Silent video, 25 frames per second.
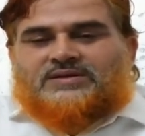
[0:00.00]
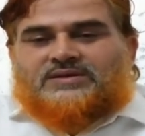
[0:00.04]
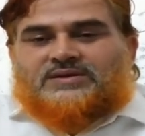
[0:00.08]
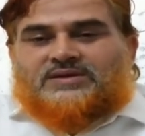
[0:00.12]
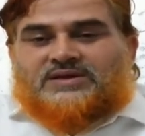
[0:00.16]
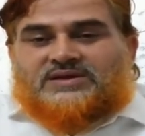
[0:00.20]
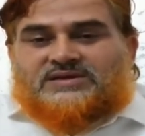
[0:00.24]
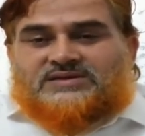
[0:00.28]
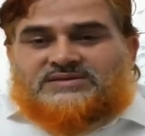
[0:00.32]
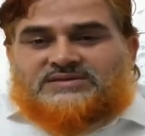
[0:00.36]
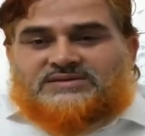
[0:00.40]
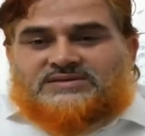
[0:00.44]

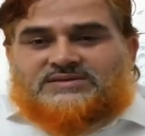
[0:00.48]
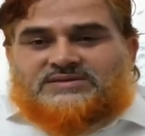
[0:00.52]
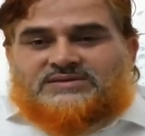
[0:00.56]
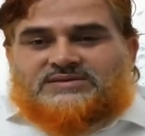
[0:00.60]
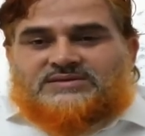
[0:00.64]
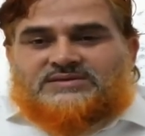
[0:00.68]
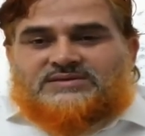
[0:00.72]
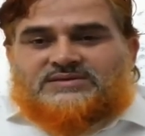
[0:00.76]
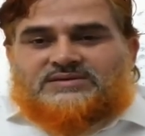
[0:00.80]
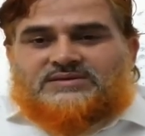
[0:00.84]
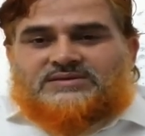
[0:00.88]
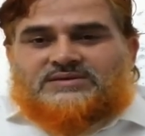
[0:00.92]
this
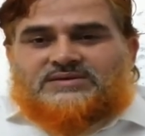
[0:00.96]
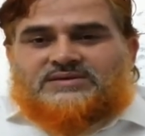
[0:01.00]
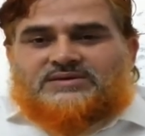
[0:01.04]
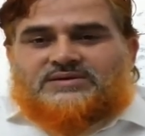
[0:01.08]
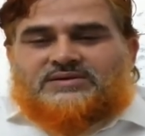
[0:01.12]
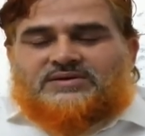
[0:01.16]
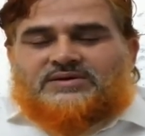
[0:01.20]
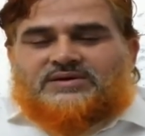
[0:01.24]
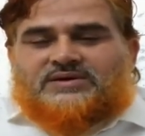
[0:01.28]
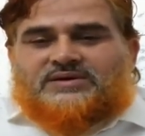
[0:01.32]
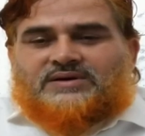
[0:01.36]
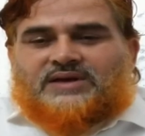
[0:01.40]

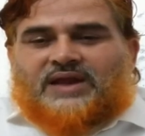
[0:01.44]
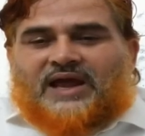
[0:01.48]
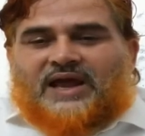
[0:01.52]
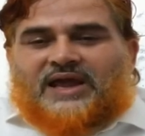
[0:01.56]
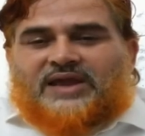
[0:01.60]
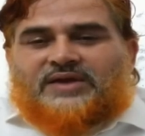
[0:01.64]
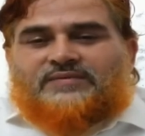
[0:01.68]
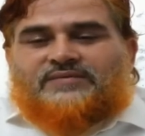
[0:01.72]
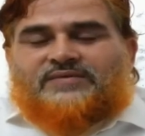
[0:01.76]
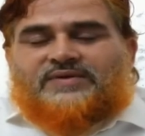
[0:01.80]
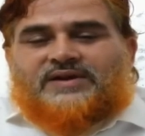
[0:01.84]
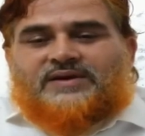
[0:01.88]

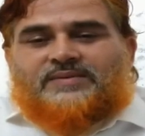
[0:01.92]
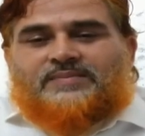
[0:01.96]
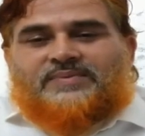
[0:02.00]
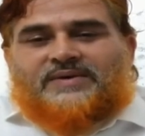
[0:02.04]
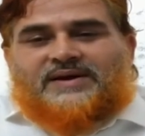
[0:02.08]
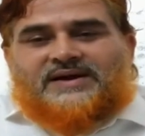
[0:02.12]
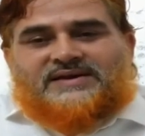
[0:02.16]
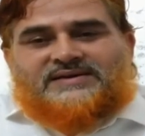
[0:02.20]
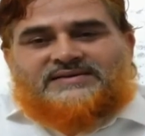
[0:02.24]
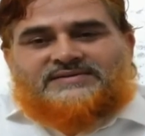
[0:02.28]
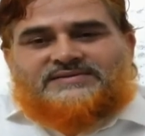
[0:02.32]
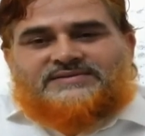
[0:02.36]
time will
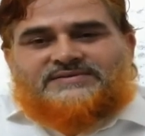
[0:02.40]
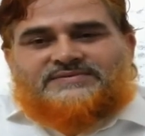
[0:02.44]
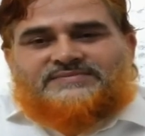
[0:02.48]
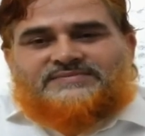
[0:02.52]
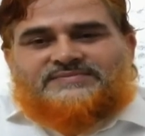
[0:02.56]
pass